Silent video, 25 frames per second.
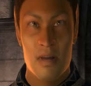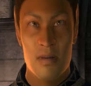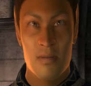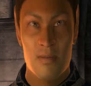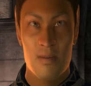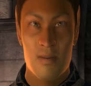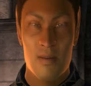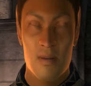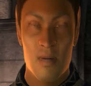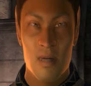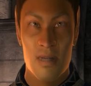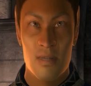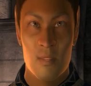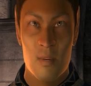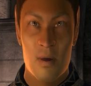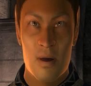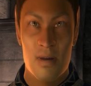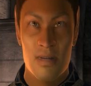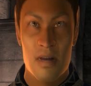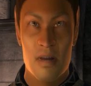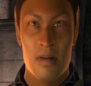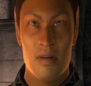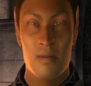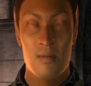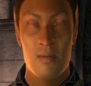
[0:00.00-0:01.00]
Return to
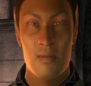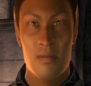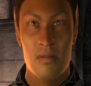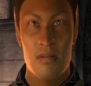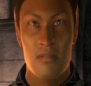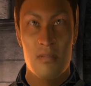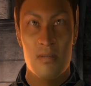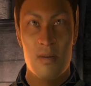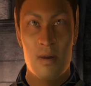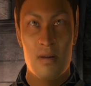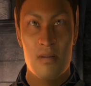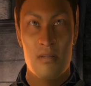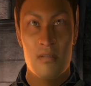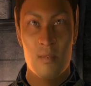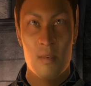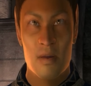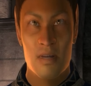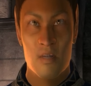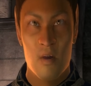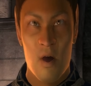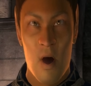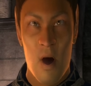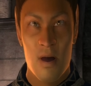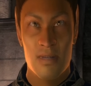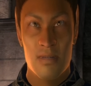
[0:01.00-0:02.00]
us here if you have
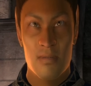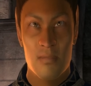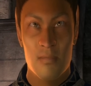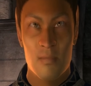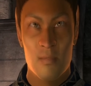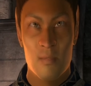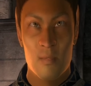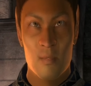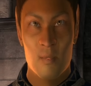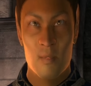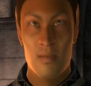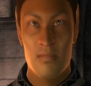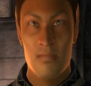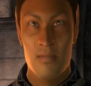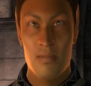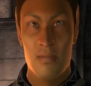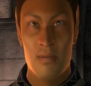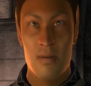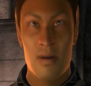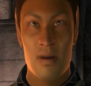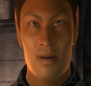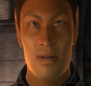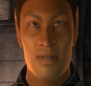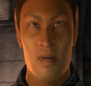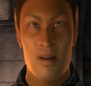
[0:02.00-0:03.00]
questions. We
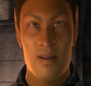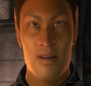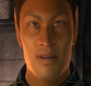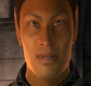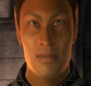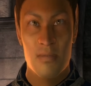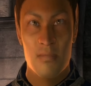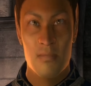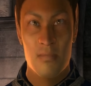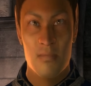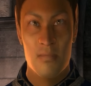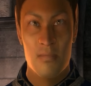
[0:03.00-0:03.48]
meet at night.